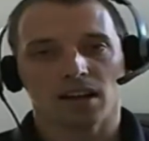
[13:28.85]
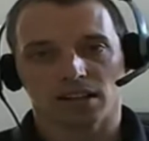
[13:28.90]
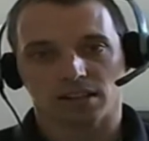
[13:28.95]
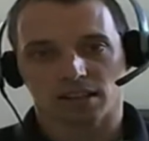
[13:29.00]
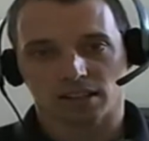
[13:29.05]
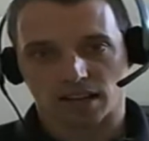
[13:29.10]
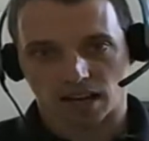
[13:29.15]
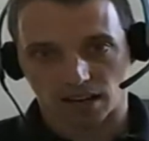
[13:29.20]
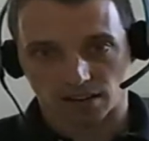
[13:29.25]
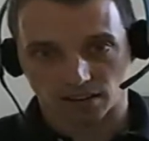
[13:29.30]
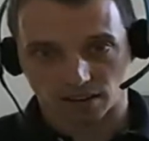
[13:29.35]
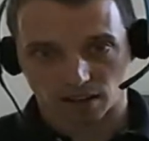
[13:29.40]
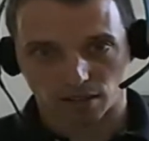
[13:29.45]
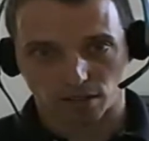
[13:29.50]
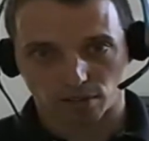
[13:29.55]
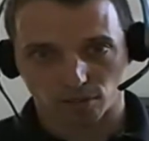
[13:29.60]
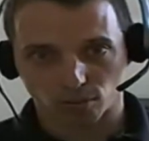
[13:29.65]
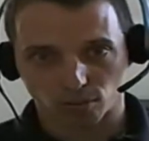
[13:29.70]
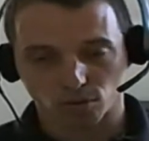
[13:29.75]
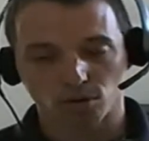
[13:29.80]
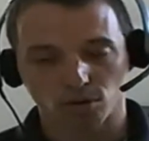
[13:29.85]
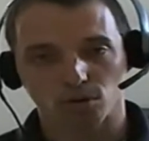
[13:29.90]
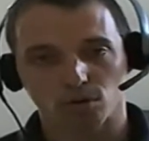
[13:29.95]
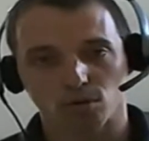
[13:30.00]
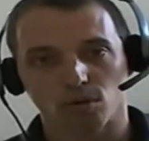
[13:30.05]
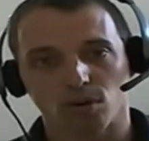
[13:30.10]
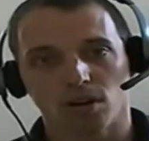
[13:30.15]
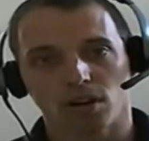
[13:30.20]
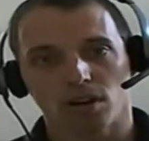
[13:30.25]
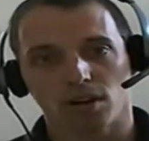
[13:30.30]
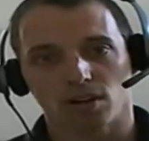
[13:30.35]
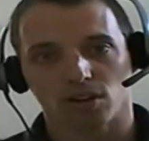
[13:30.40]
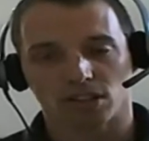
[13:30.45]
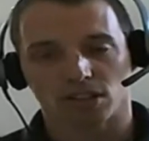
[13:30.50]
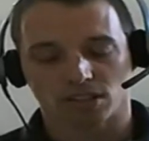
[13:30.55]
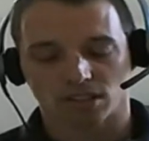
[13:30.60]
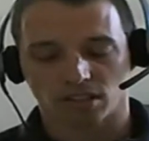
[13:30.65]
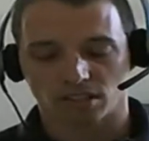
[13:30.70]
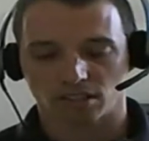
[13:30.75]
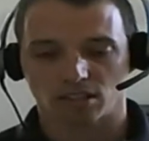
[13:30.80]
to kind of get through your
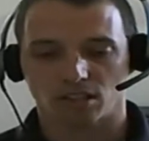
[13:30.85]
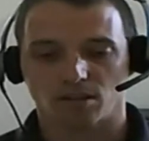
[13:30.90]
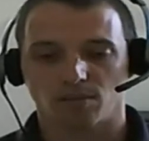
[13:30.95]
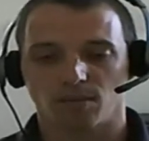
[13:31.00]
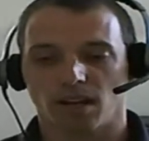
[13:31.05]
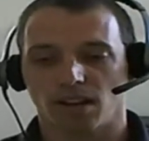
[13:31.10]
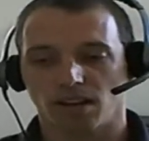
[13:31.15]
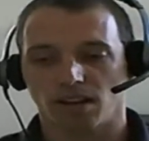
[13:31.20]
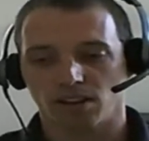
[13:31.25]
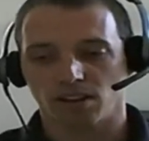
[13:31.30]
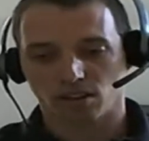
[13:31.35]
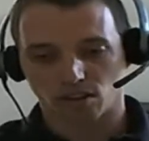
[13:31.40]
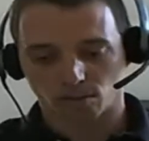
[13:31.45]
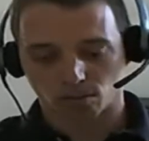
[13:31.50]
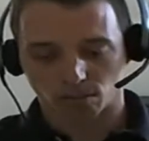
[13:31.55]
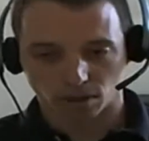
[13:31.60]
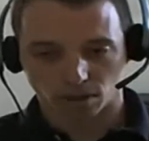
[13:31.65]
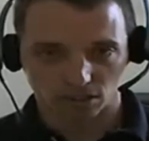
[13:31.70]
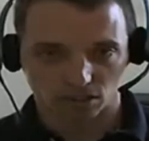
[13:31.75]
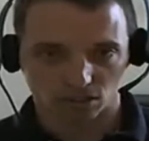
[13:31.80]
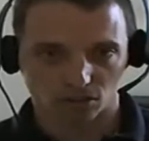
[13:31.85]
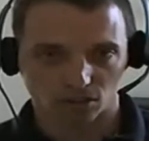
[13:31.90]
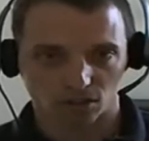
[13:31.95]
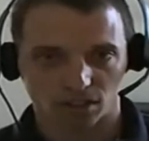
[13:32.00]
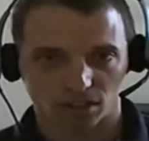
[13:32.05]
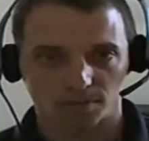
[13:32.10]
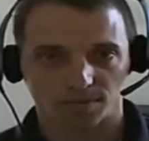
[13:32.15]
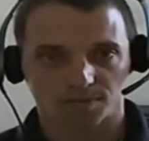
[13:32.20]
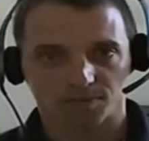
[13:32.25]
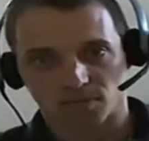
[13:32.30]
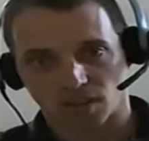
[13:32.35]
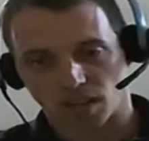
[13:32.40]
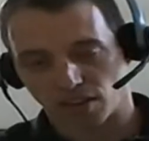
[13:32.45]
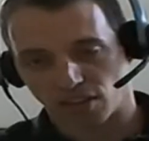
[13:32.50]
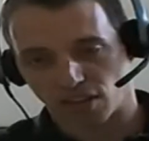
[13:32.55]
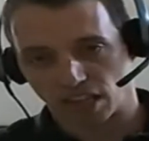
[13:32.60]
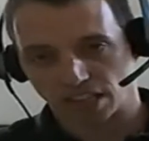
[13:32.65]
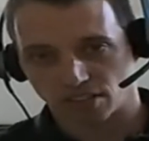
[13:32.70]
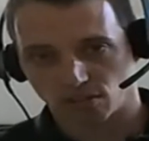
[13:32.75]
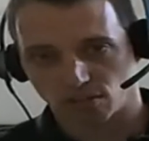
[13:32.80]
system, get into your bloodstream, and
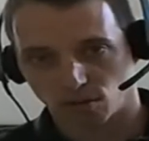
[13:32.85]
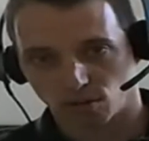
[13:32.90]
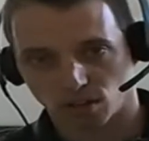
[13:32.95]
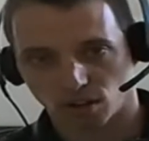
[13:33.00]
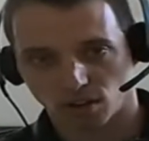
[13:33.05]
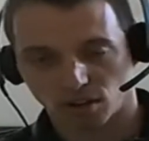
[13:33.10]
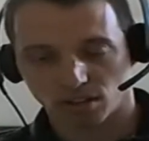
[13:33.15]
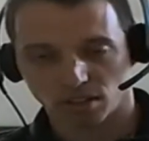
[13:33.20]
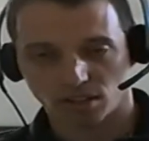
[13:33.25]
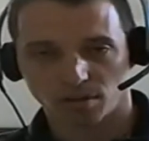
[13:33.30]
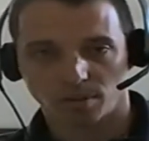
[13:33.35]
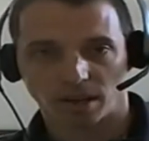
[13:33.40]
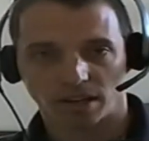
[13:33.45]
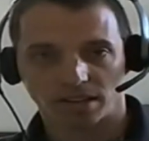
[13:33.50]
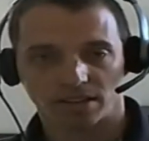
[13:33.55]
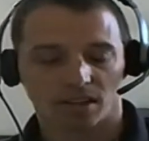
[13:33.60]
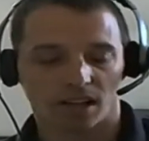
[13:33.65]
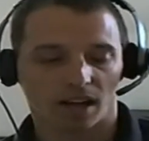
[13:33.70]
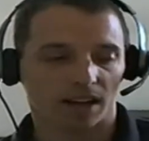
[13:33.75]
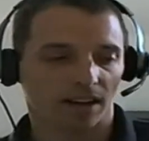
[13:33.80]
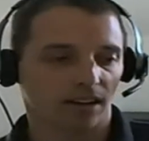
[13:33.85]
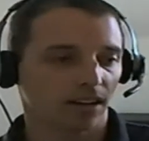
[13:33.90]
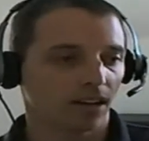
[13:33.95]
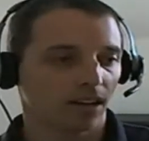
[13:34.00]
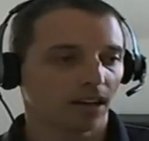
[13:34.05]
things return to baseline.